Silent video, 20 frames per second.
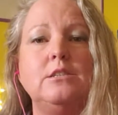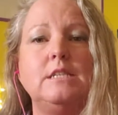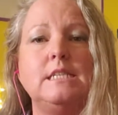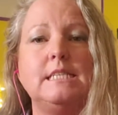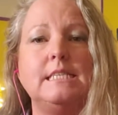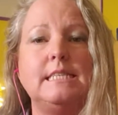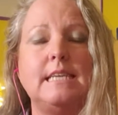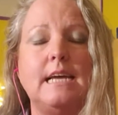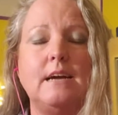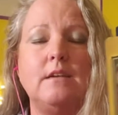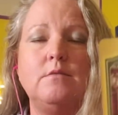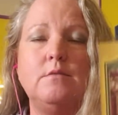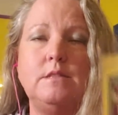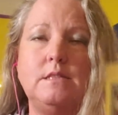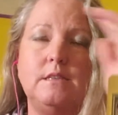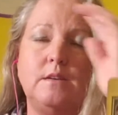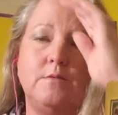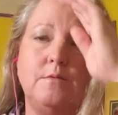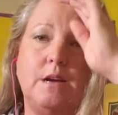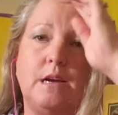the
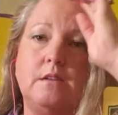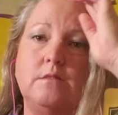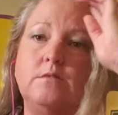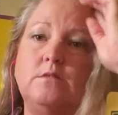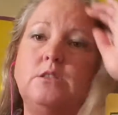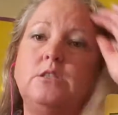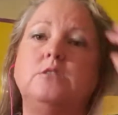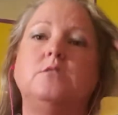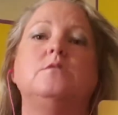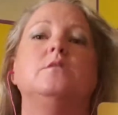sounds around you.